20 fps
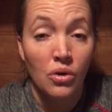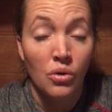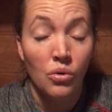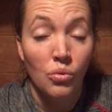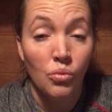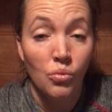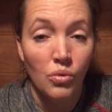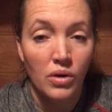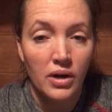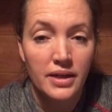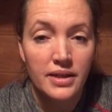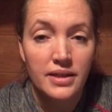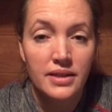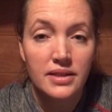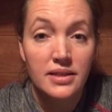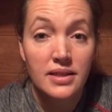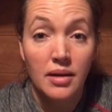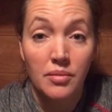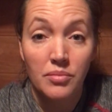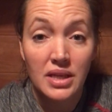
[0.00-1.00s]

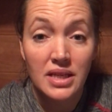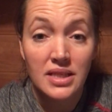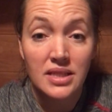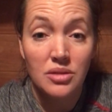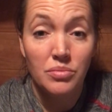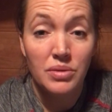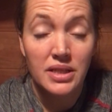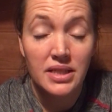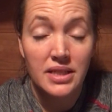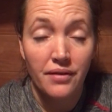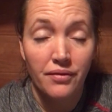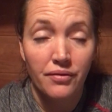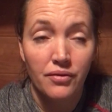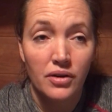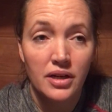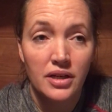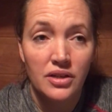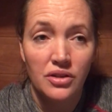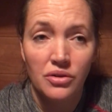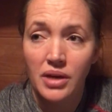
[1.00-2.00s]
want something to be
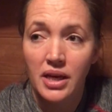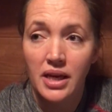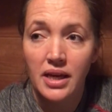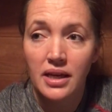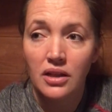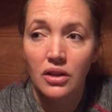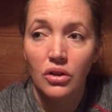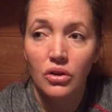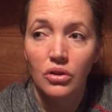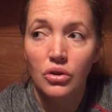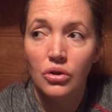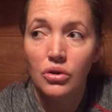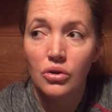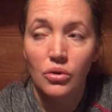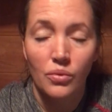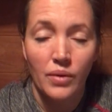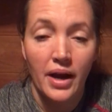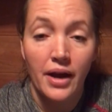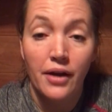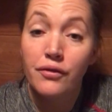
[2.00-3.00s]
different, you can't look
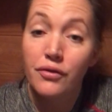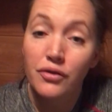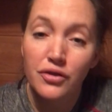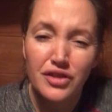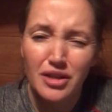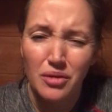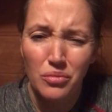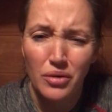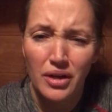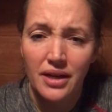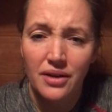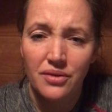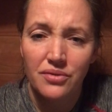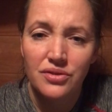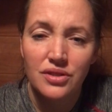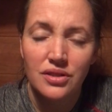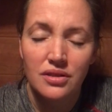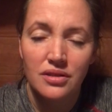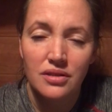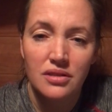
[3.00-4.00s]
around for someone
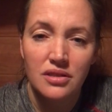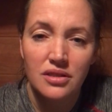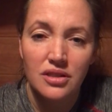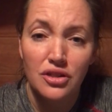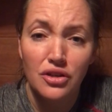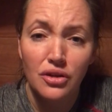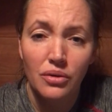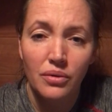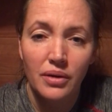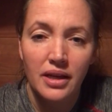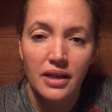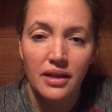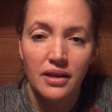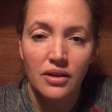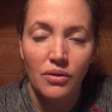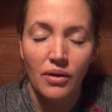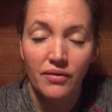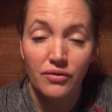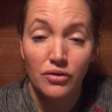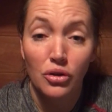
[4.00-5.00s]
else to do it.
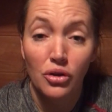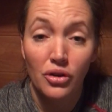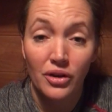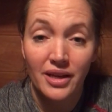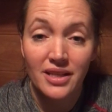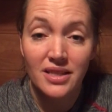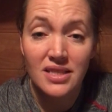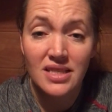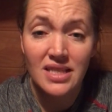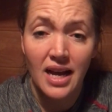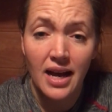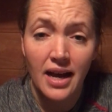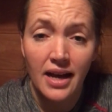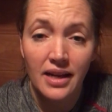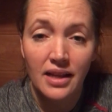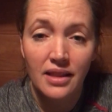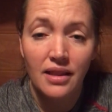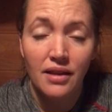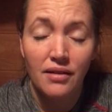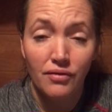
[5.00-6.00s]
You have to look
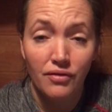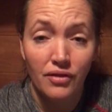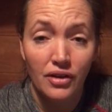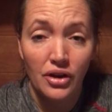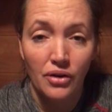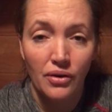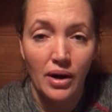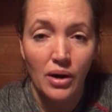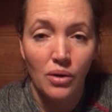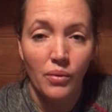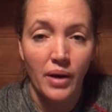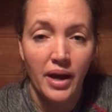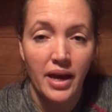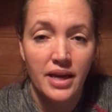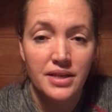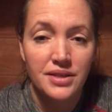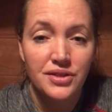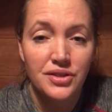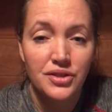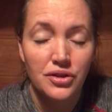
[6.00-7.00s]
inside and then figure out
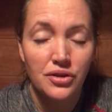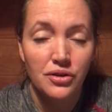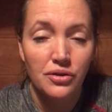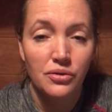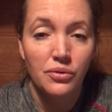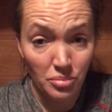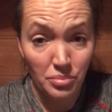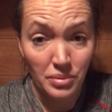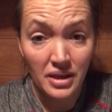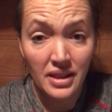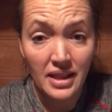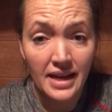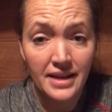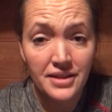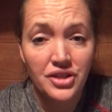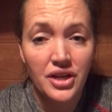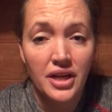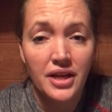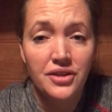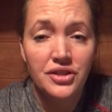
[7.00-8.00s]
ways to be that
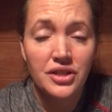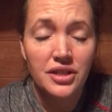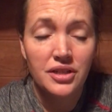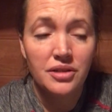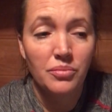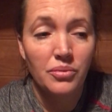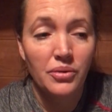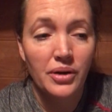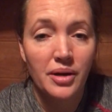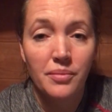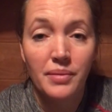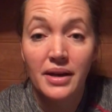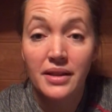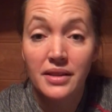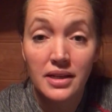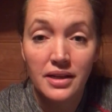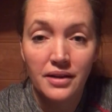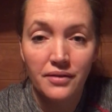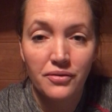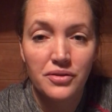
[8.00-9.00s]
change and to bring about
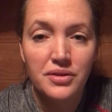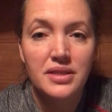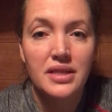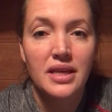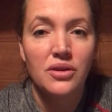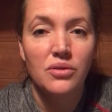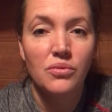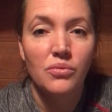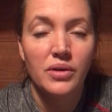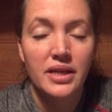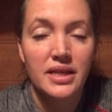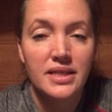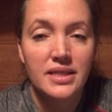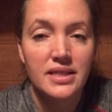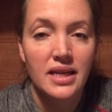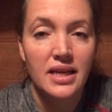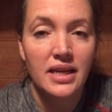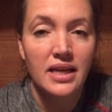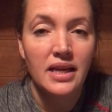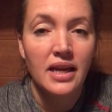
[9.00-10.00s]
the difference that you want to
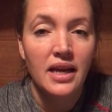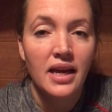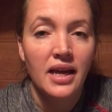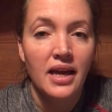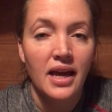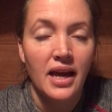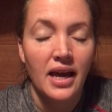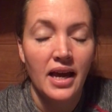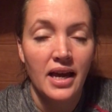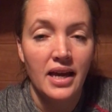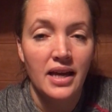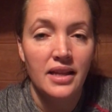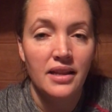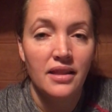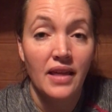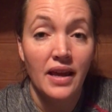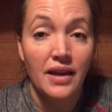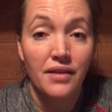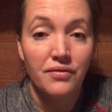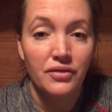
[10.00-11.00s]
see. And
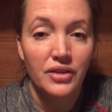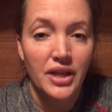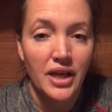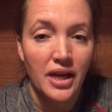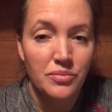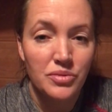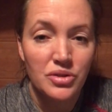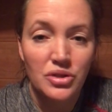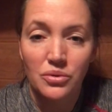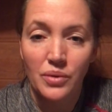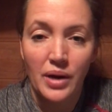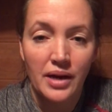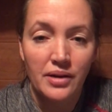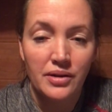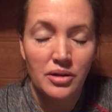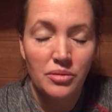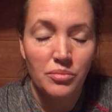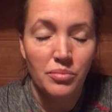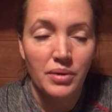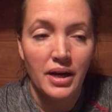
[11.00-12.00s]
thankfully, I'm
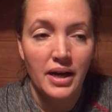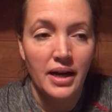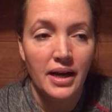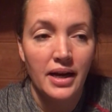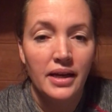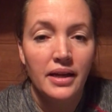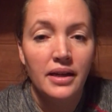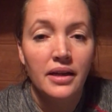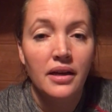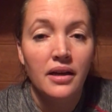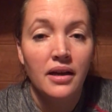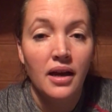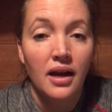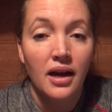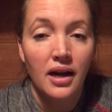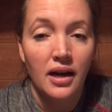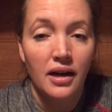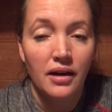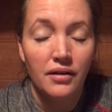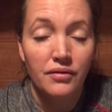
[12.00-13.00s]
surrounded by
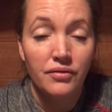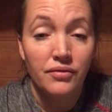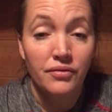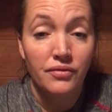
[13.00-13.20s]
uh,